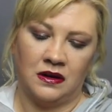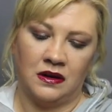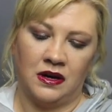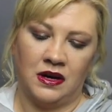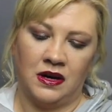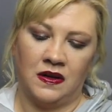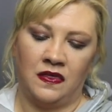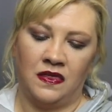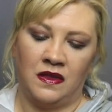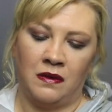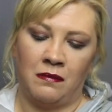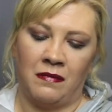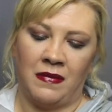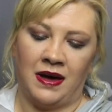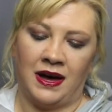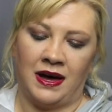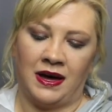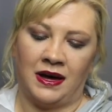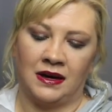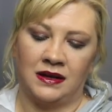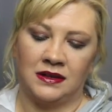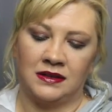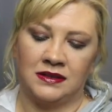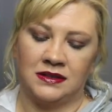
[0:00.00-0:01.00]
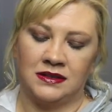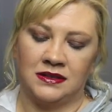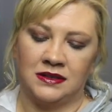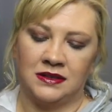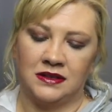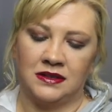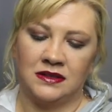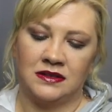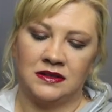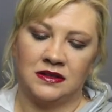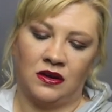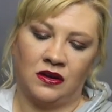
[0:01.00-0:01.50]
in the matte,
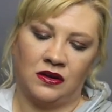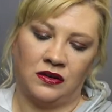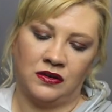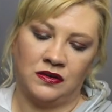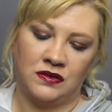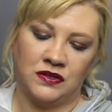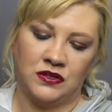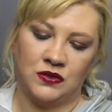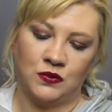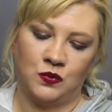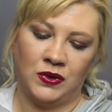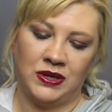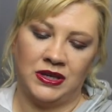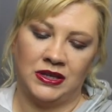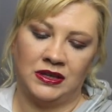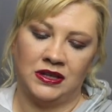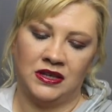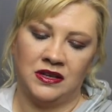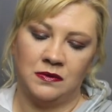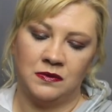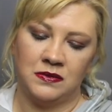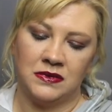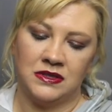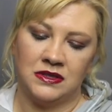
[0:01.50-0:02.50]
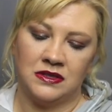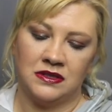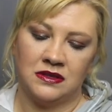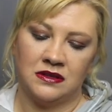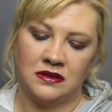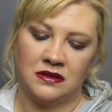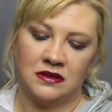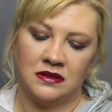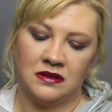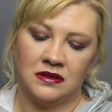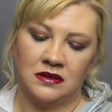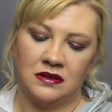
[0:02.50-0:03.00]
it's called Sweet
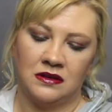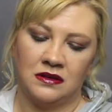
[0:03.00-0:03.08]
Lips.